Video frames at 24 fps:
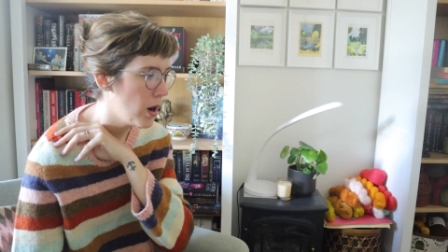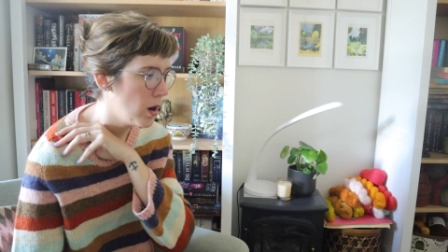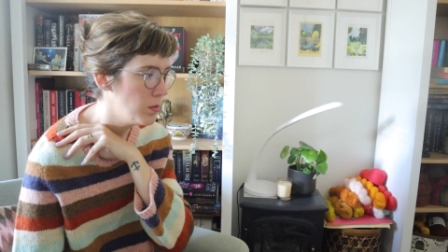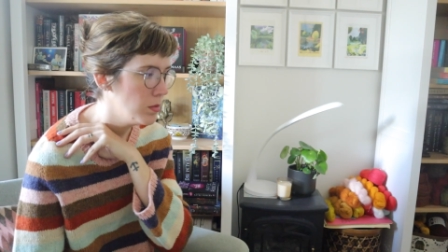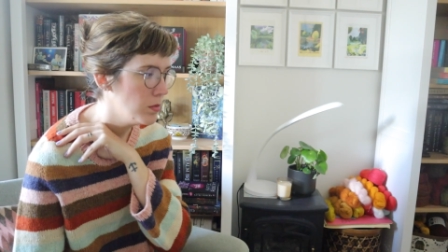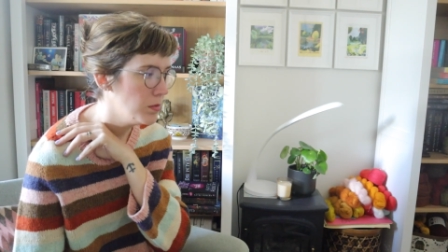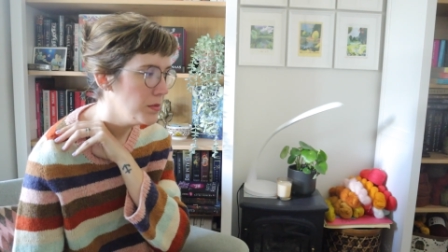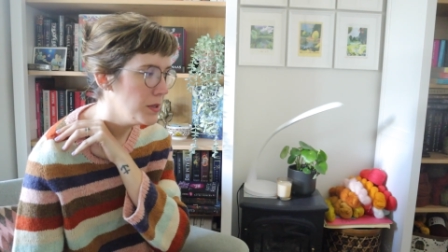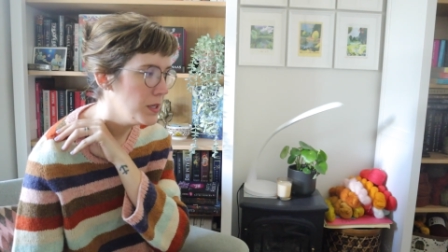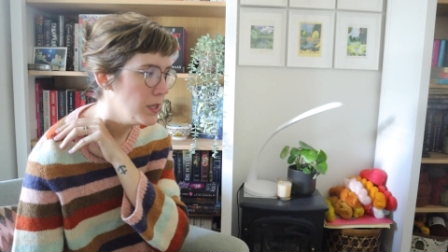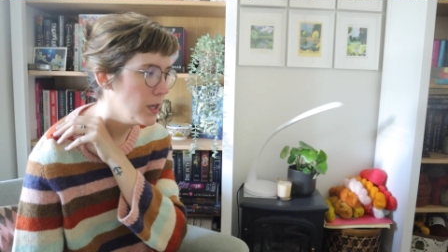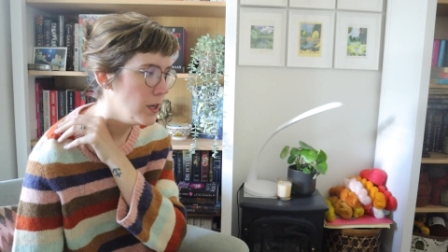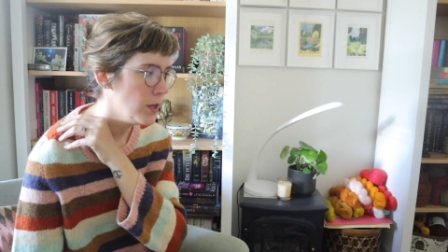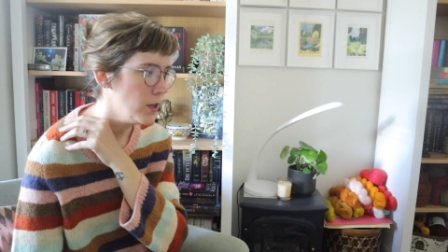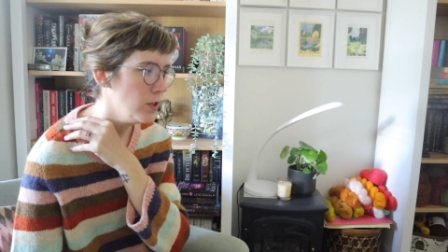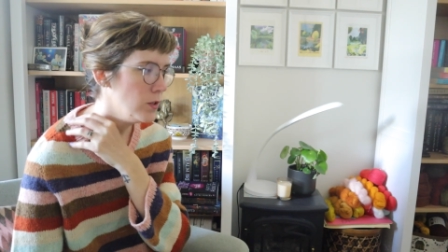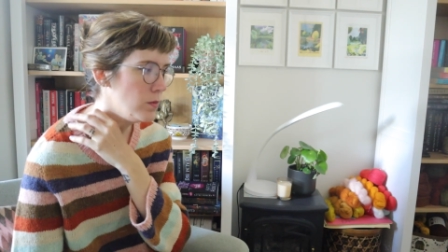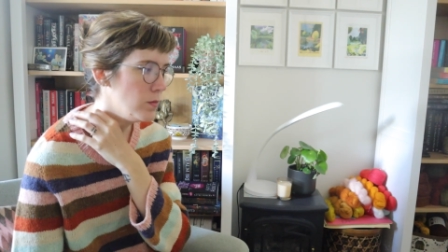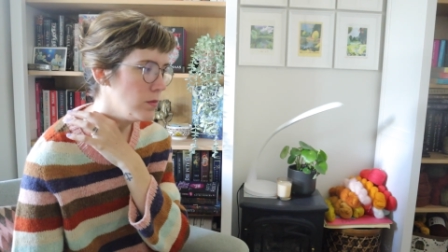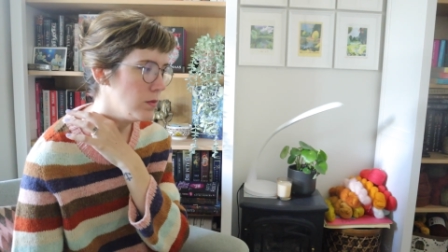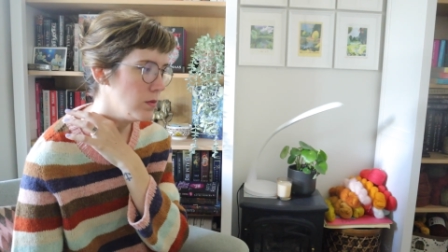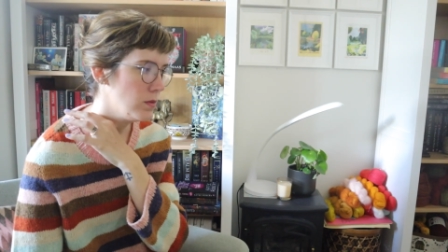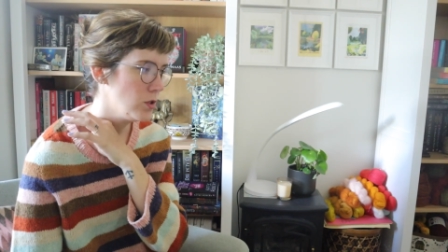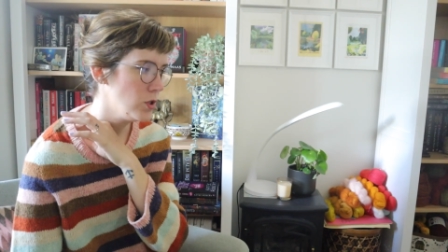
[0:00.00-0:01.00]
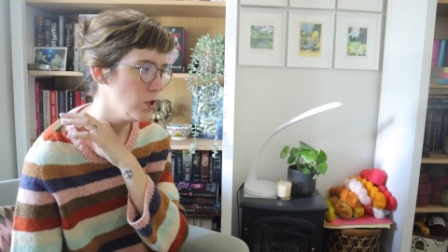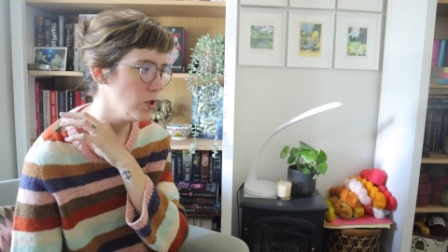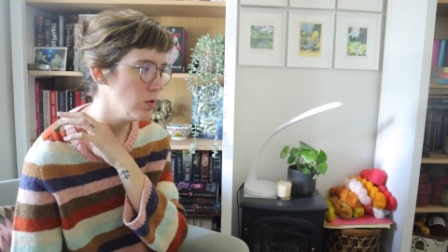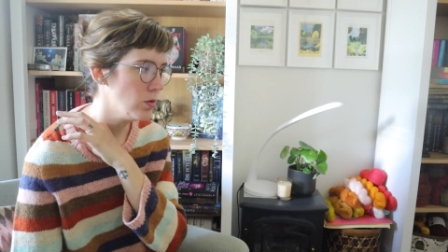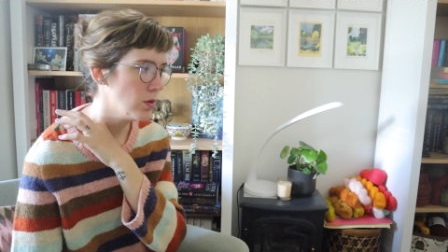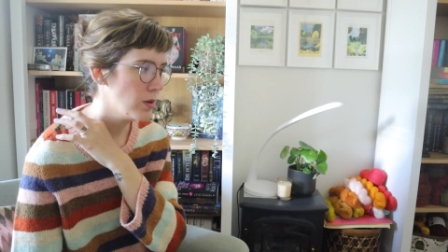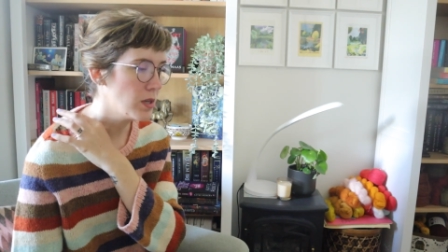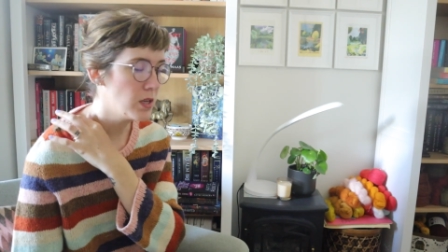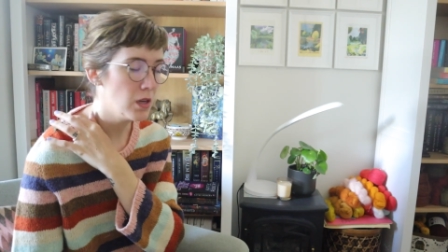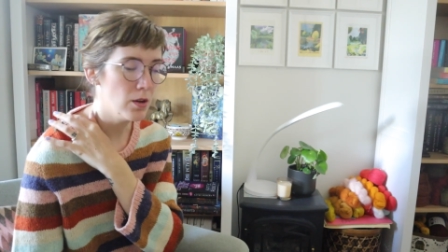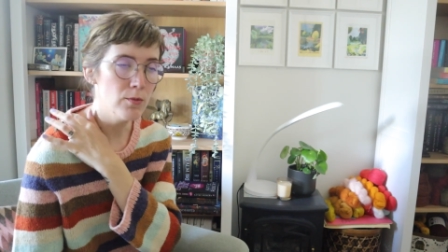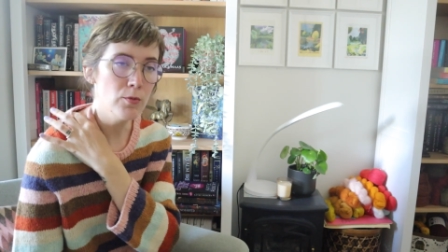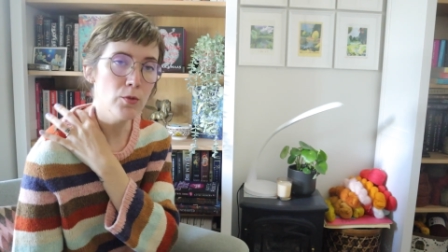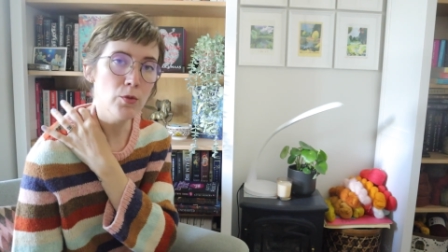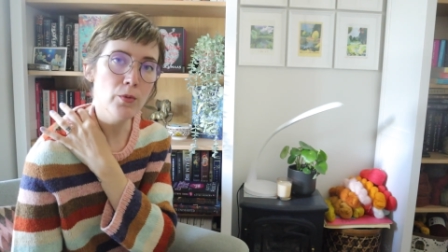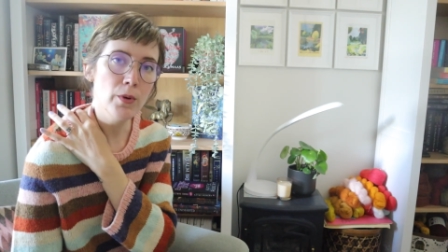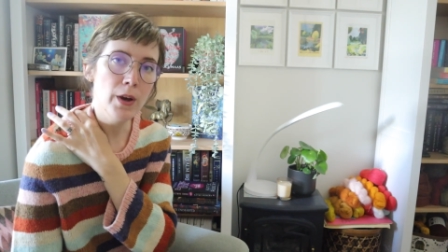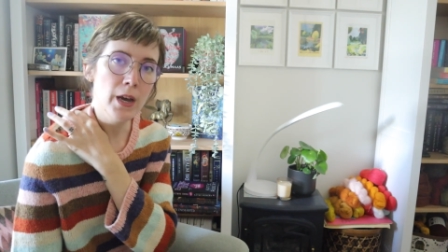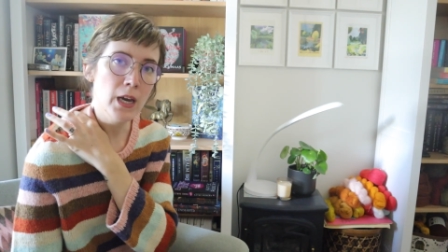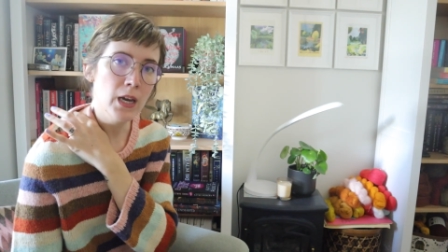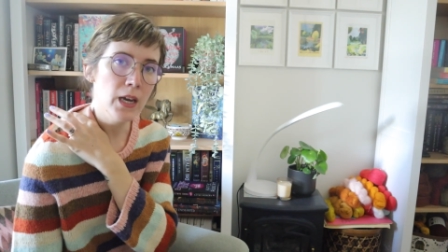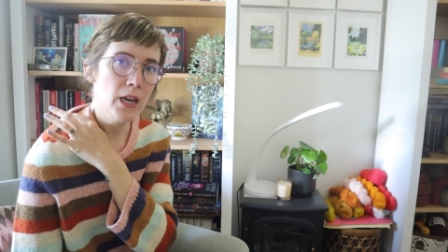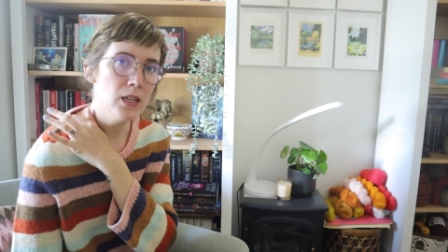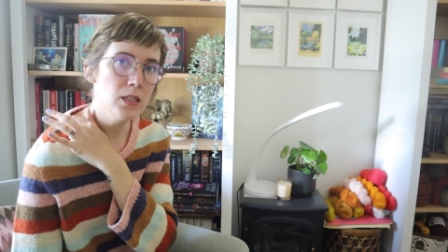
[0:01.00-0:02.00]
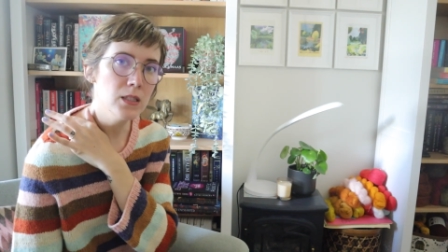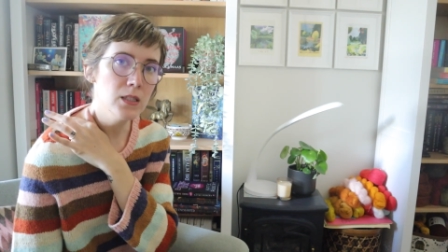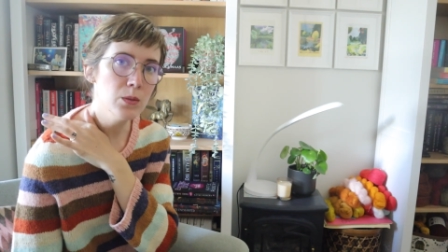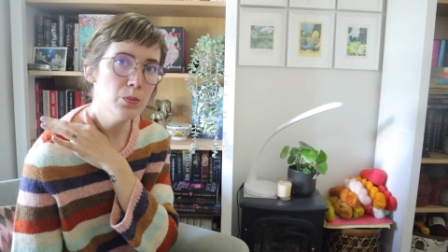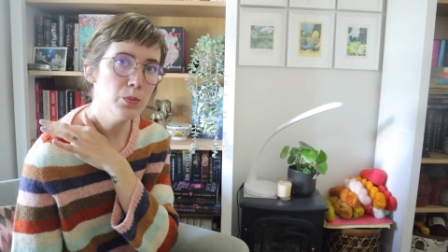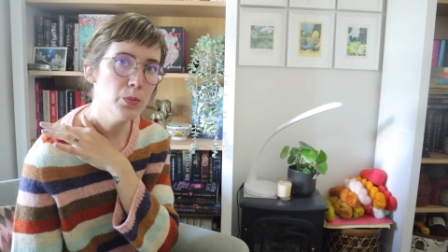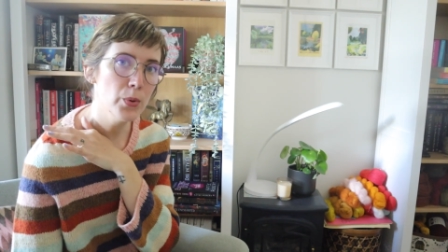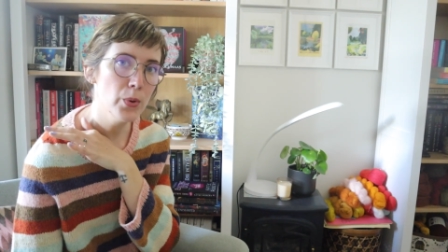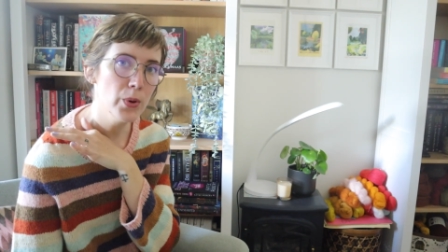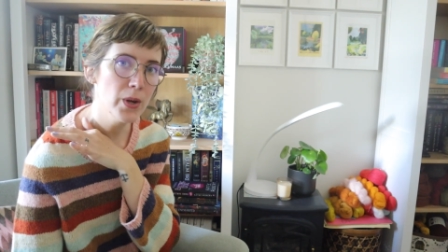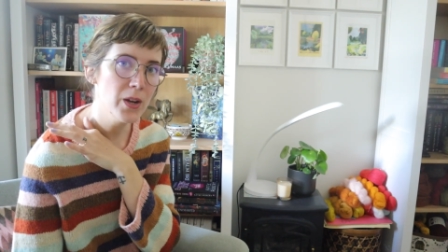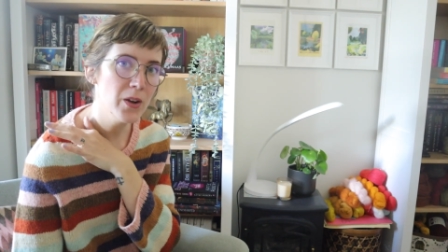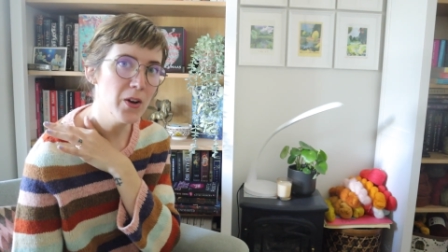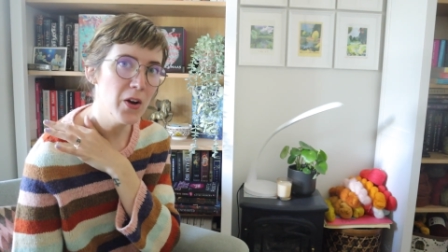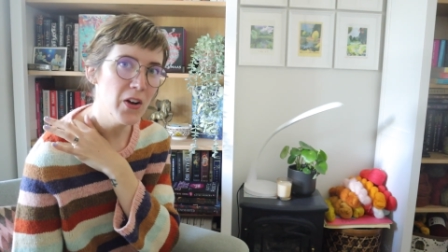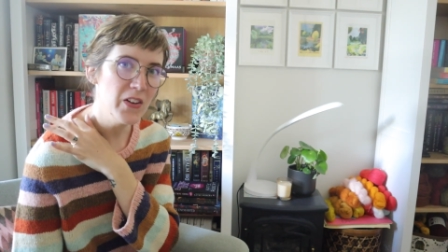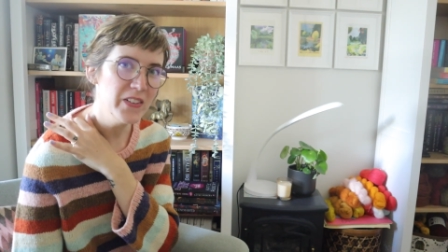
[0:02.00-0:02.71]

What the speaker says: probably going to do a giveaway at some point